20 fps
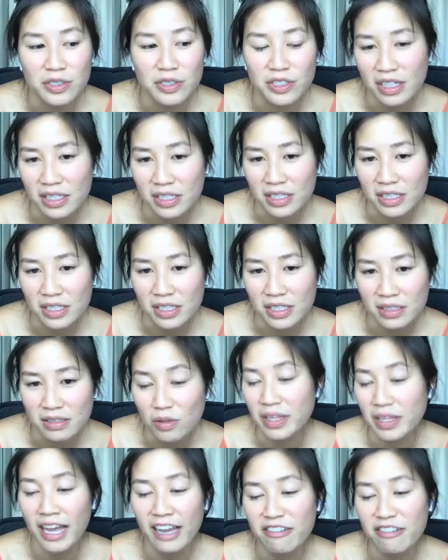
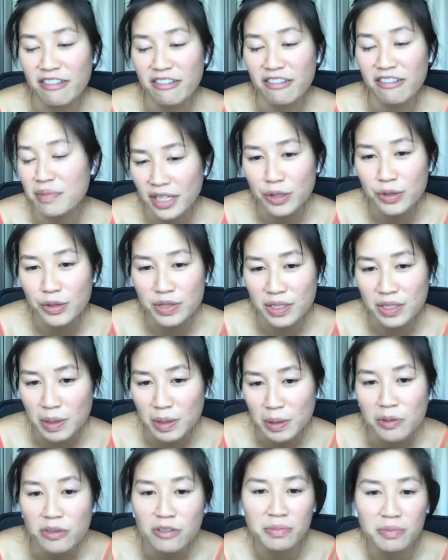they have been
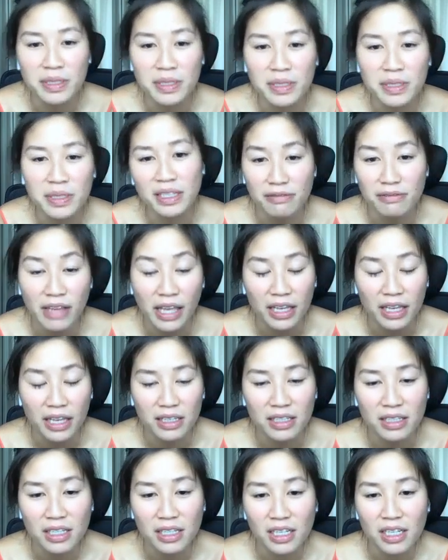accusing people of being like
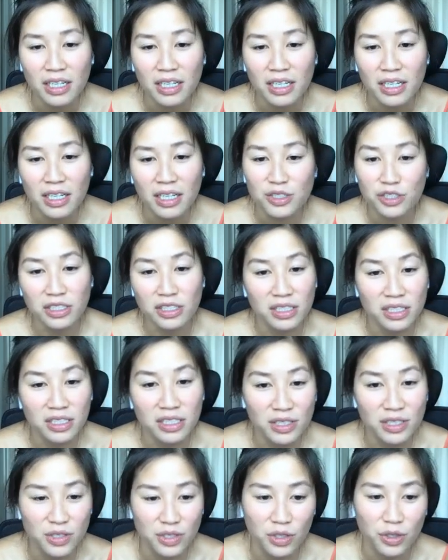fake
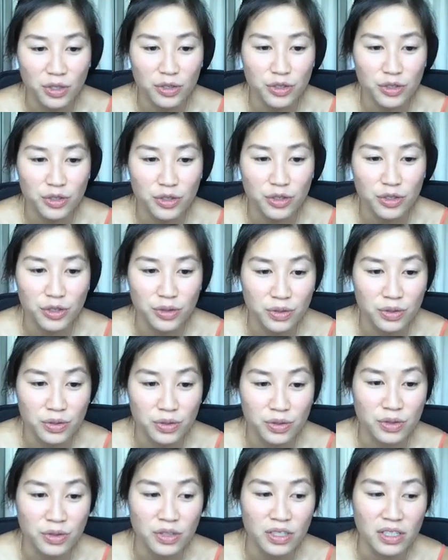journalists. So
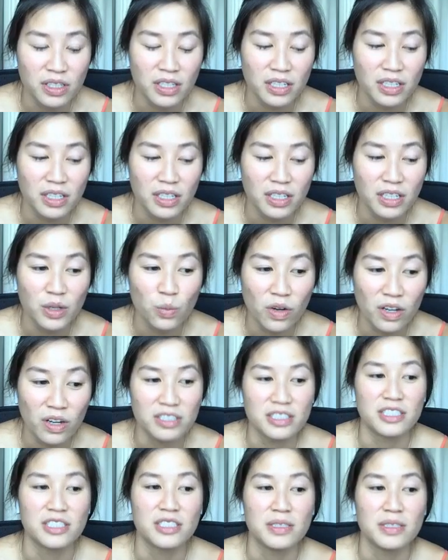you
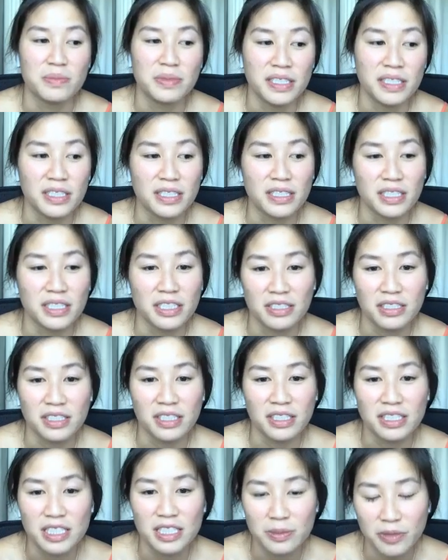want to be
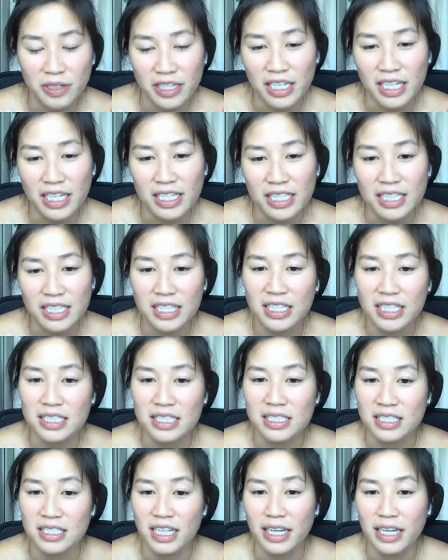clearly
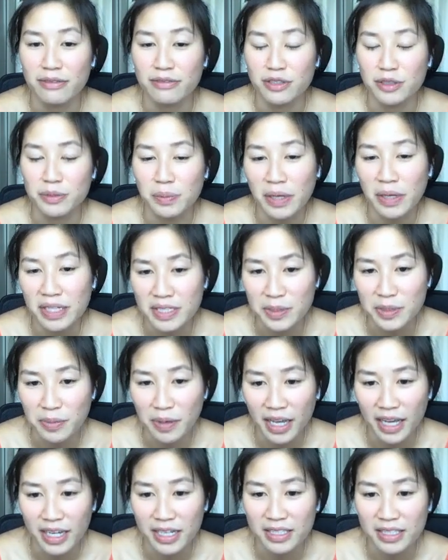demarcated and have your
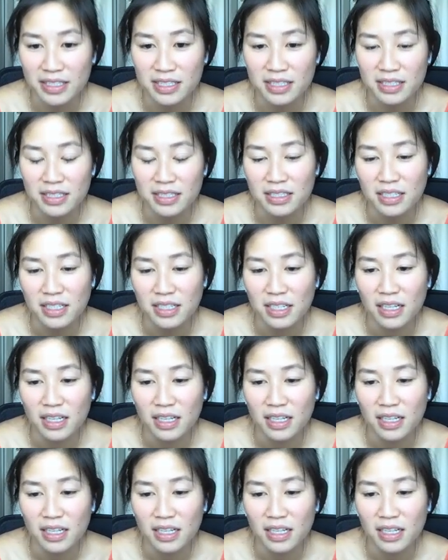press pass,